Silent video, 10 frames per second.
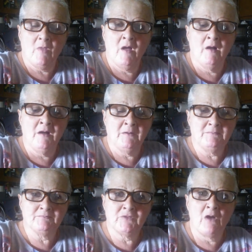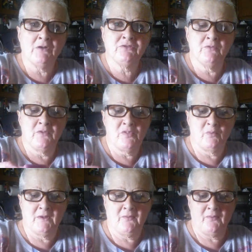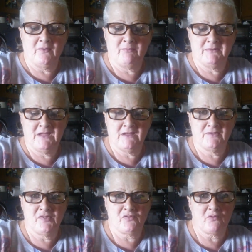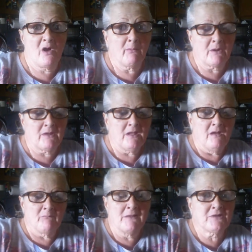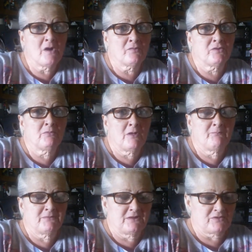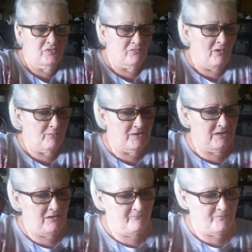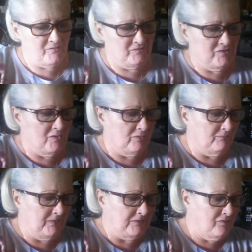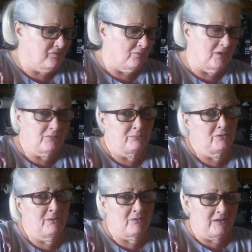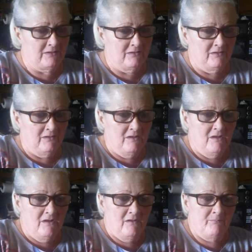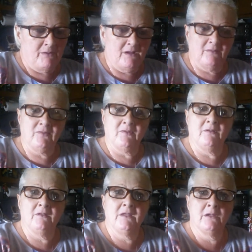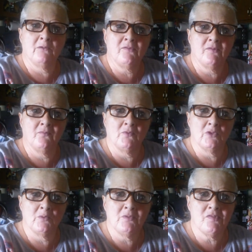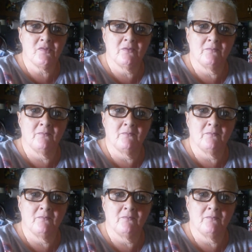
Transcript: um, y'all could do this with banana, strawberry. My dogs do love banana, strawberry, uh, frozen yogurt, but they just don't like blueberry. But here's the little ones.